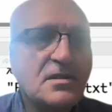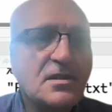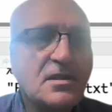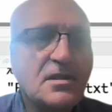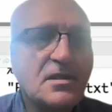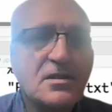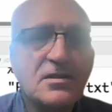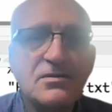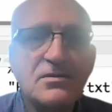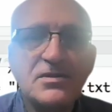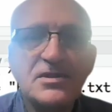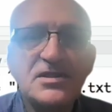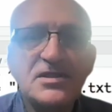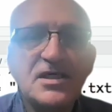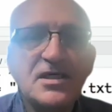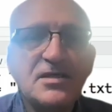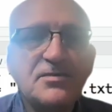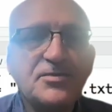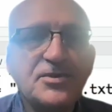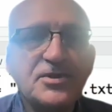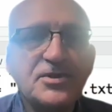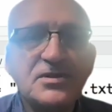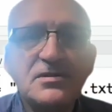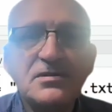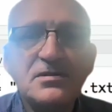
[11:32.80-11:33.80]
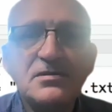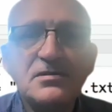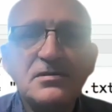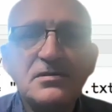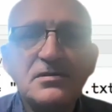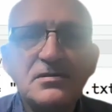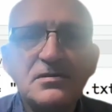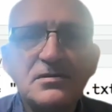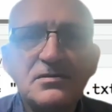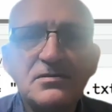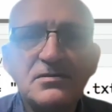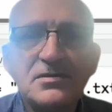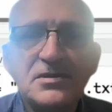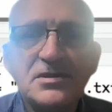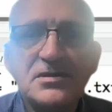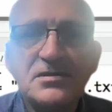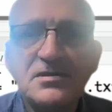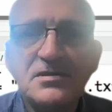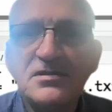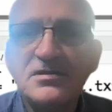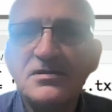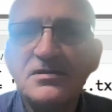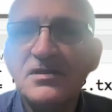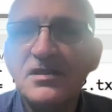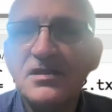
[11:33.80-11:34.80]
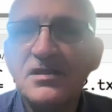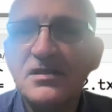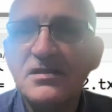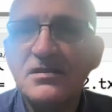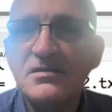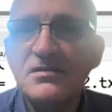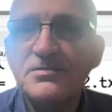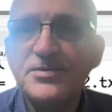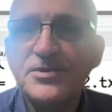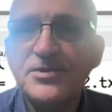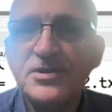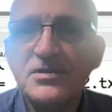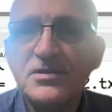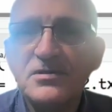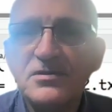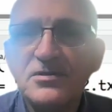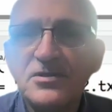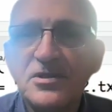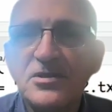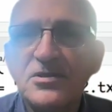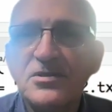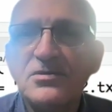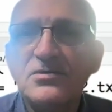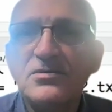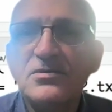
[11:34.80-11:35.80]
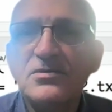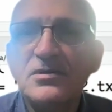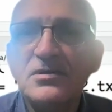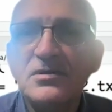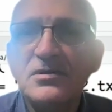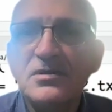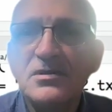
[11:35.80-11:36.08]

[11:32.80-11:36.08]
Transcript: Oh, what happened? Where did the other part go?